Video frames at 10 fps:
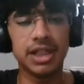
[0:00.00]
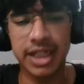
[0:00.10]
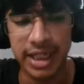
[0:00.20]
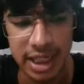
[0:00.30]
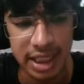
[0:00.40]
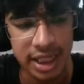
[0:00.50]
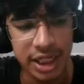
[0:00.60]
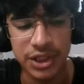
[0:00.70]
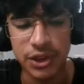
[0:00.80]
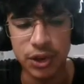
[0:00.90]
Then comes
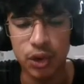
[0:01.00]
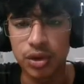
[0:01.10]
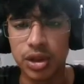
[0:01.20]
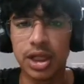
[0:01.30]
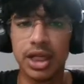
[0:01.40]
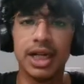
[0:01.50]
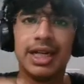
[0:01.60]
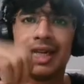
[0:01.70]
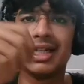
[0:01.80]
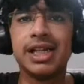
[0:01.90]
the technical connection.
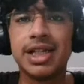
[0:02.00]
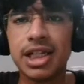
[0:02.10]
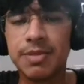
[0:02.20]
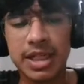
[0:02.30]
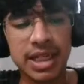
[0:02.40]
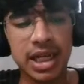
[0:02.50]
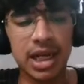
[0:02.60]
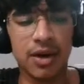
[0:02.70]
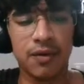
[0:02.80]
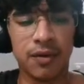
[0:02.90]
So technical
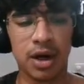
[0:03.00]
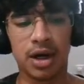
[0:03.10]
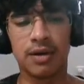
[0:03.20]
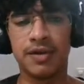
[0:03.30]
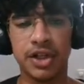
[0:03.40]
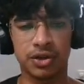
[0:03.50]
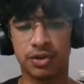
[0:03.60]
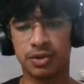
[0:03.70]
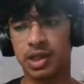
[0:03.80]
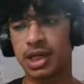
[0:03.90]
connection is basically
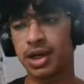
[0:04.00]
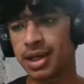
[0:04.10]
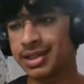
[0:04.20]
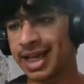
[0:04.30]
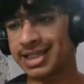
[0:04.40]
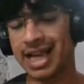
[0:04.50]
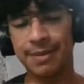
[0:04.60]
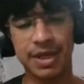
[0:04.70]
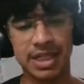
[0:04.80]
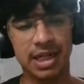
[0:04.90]
which tech
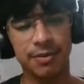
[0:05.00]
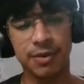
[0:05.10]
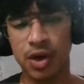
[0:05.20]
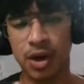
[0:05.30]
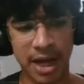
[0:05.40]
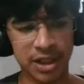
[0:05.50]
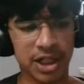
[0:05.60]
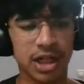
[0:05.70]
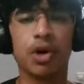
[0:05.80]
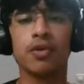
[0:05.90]
stack basically you're
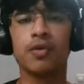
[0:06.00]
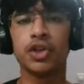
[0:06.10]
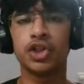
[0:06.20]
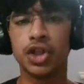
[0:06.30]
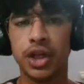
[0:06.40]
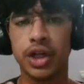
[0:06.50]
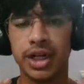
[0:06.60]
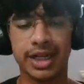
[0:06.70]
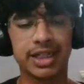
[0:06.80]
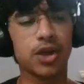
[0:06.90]
passionate about, which
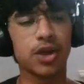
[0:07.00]
tech stack